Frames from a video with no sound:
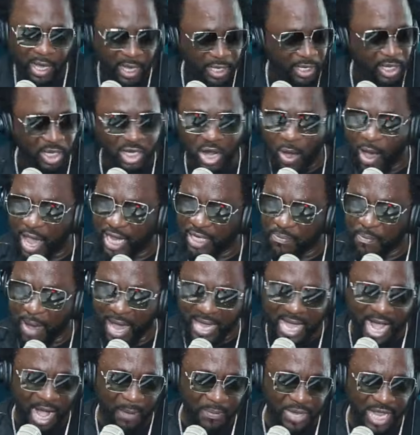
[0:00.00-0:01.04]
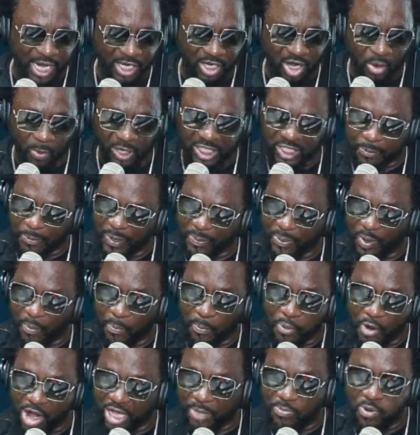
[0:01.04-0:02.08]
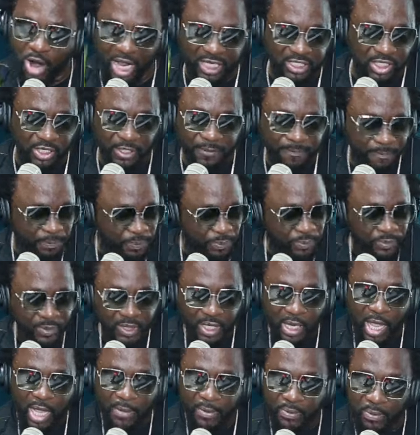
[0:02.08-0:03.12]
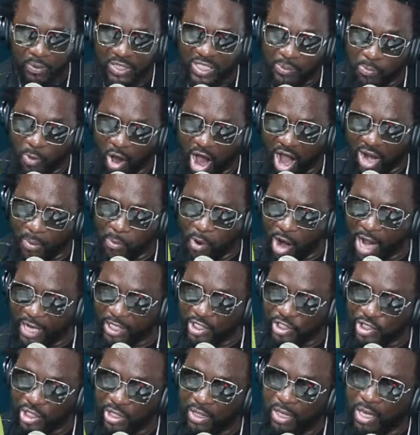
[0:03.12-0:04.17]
You know, in Miami, you know much people break branch. I see. Small branch.